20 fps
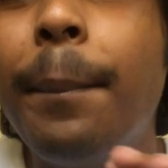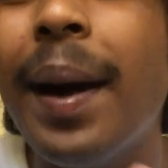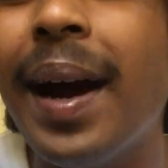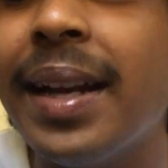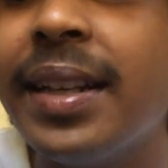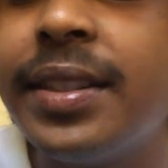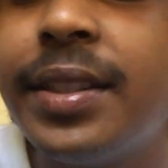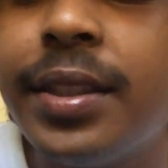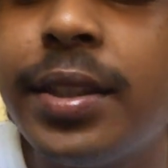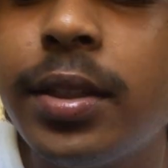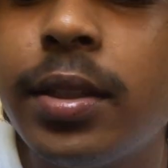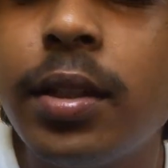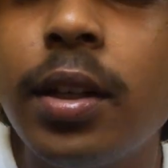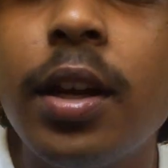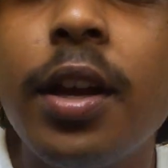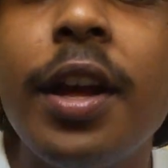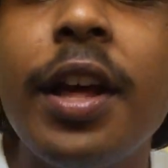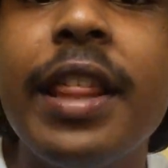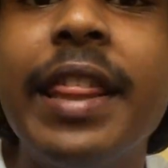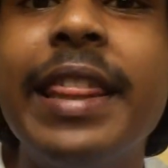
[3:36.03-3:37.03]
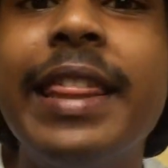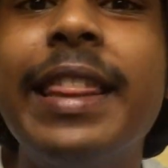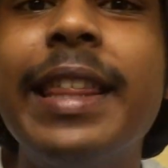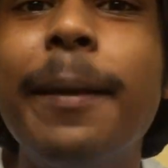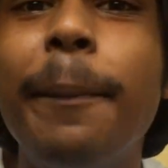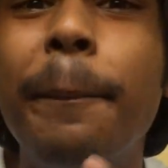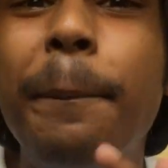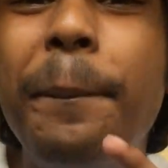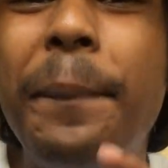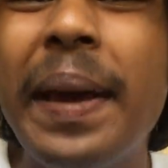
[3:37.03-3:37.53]
But
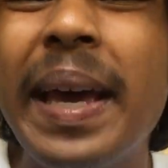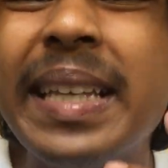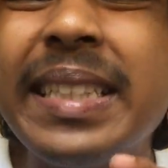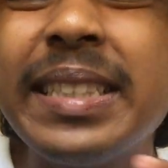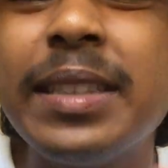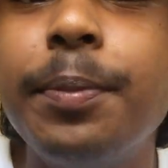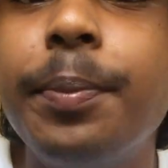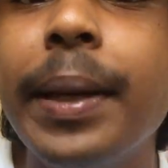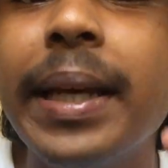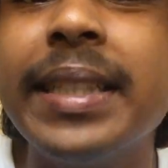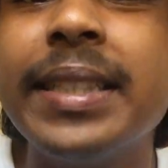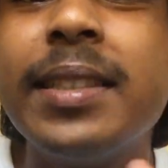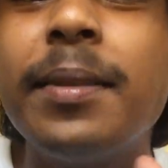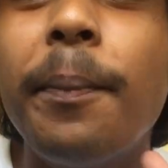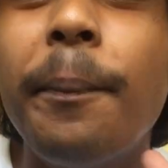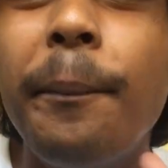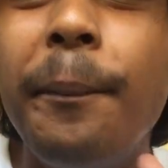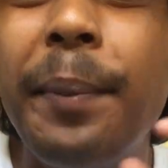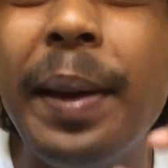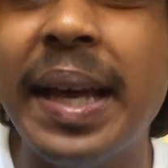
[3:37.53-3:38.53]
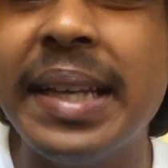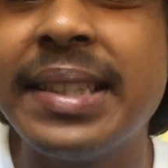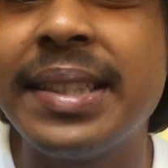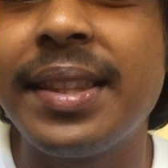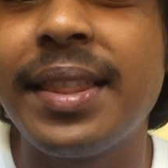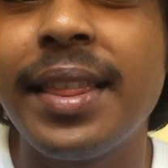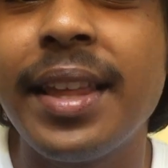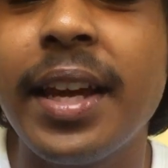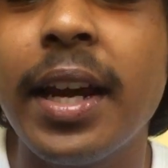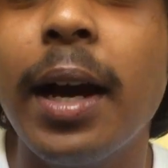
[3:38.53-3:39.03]
the best
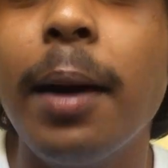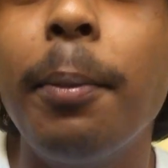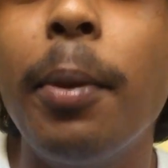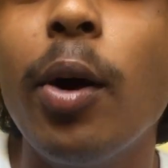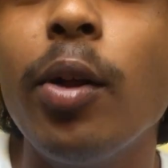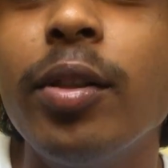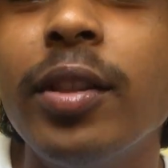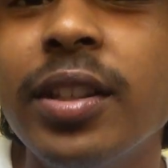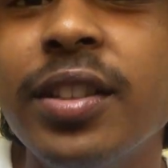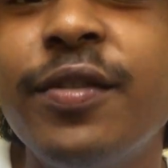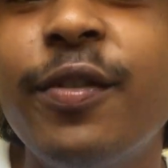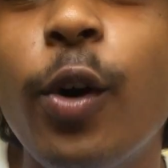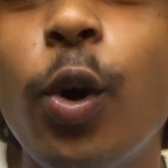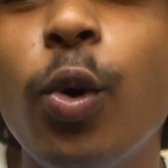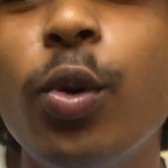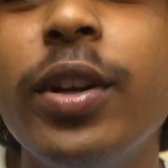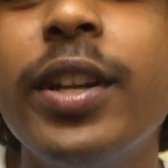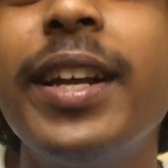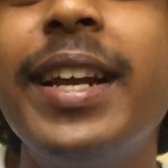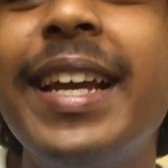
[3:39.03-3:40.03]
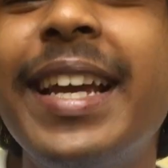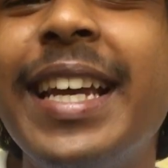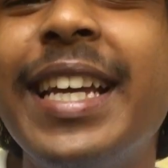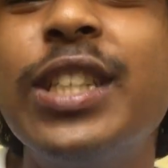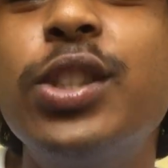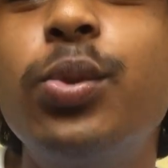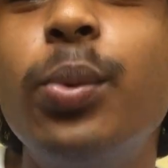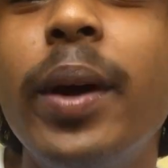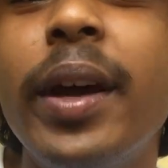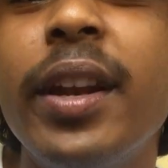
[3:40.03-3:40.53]
thing about this phone
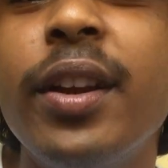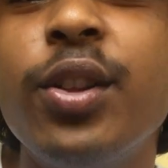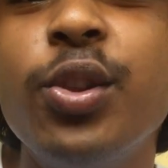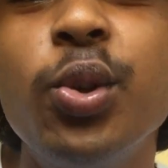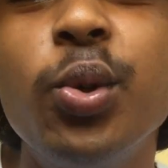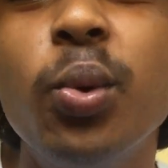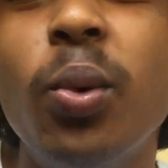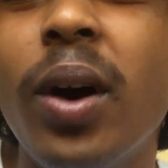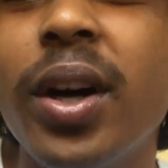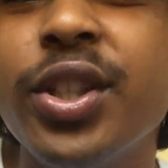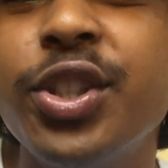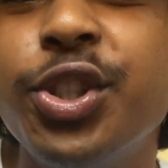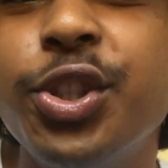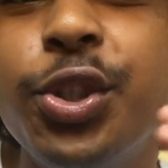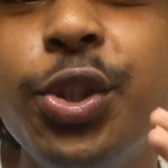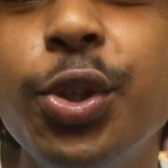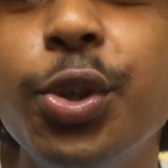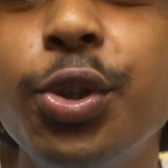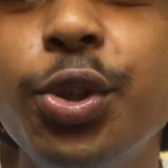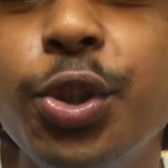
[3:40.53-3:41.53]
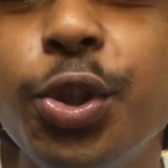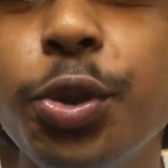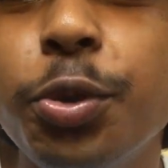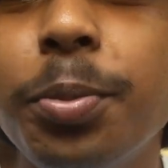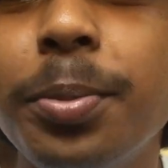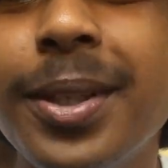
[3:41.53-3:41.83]
is when you watch YouTube.